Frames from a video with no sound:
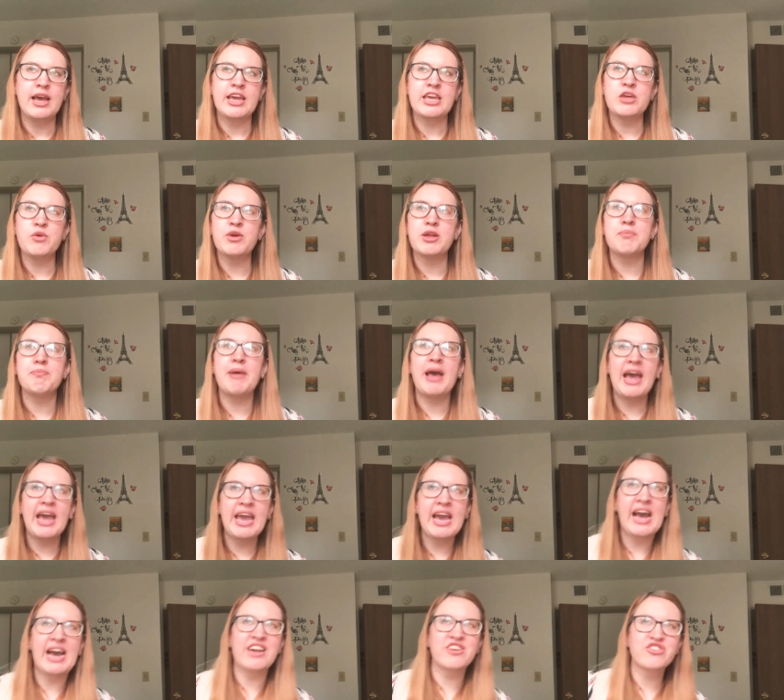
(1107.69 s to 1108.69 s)
You can
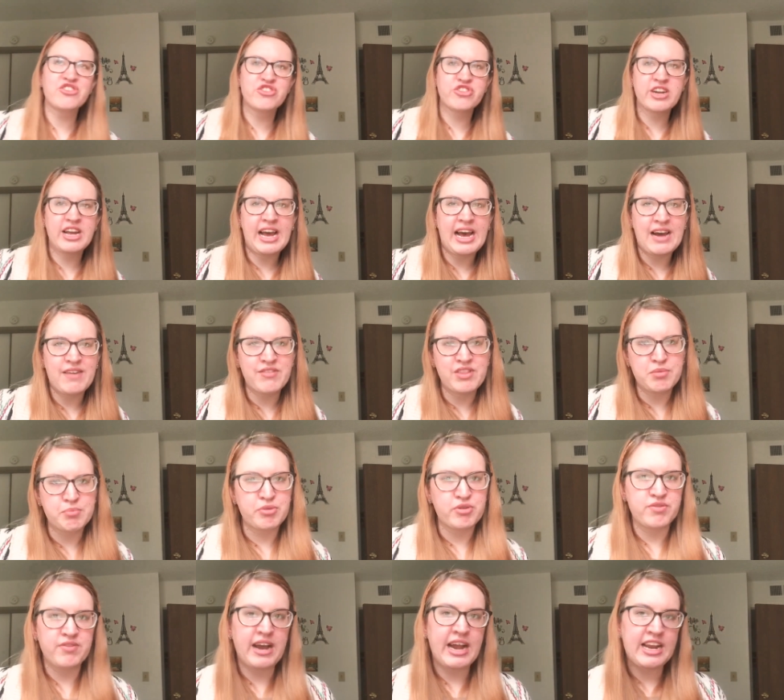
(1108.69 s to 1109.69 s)
pay extra to have them
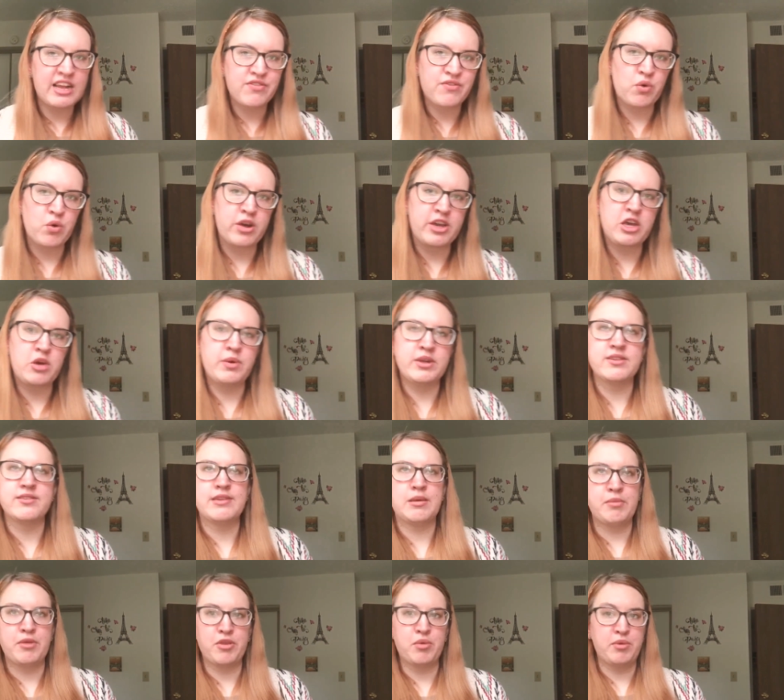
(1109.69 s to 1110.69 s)
provide it for you, and
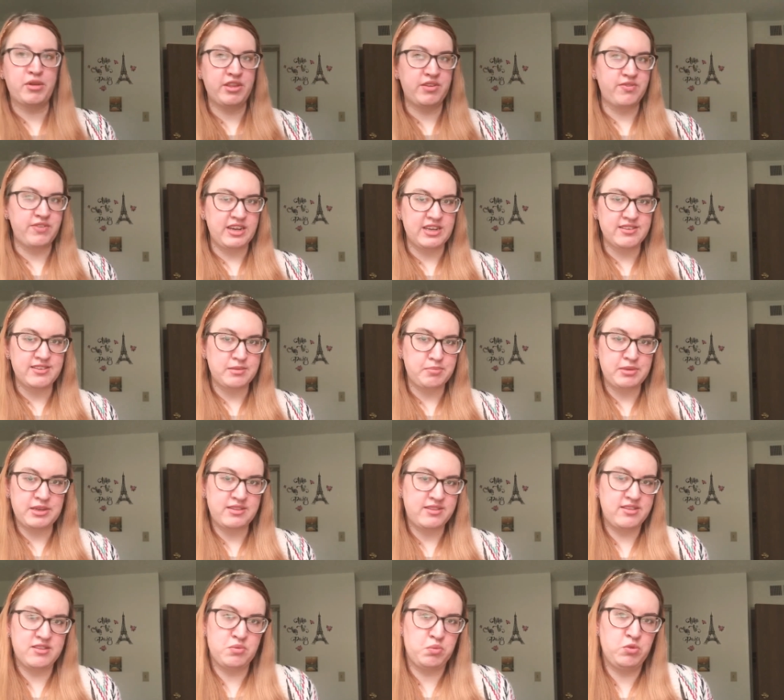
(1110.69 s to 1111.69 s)
some of the really fancy
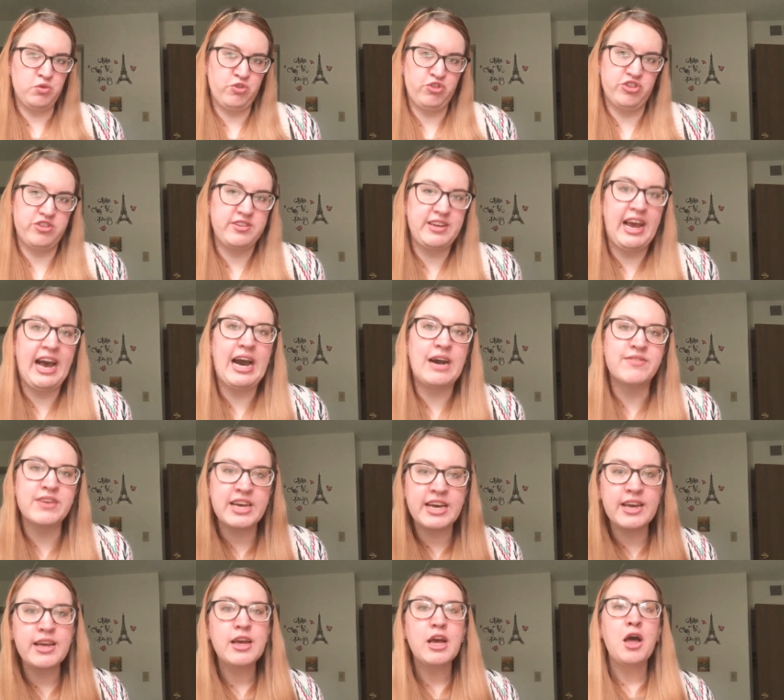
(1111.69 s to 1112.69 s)
places will just have
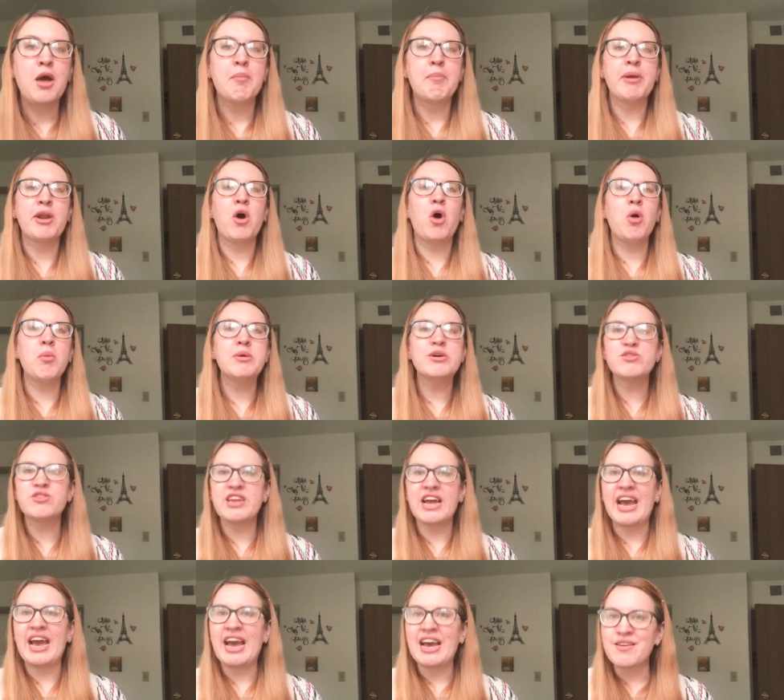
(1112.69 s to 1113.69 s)
it, but
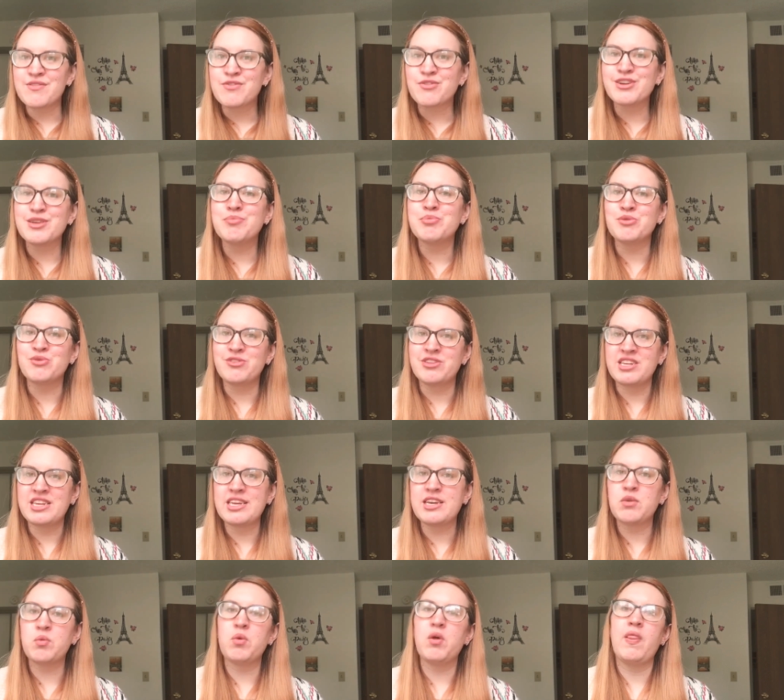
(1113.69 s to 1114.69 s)
almost every
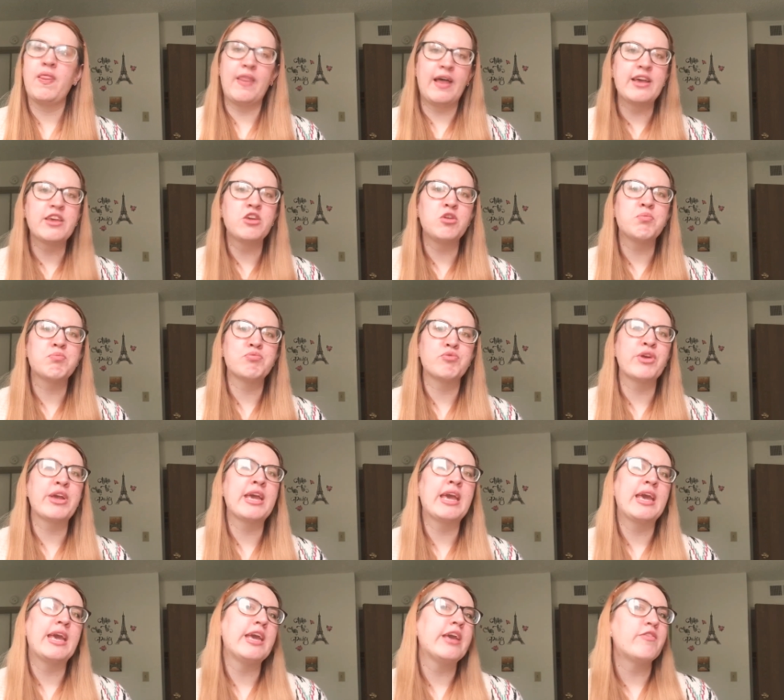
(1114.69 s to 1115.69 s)
boutique will let you
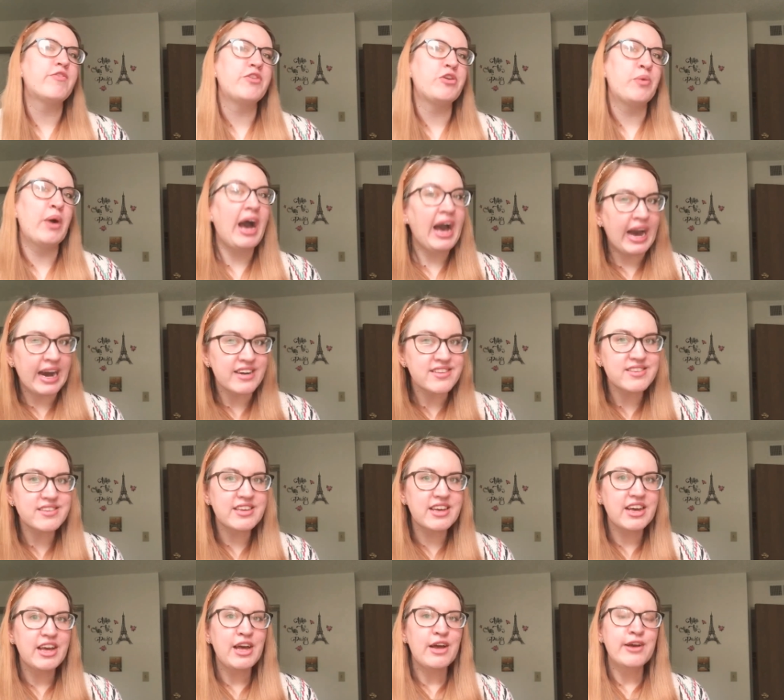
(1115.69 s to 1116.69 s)
bring it if you ask.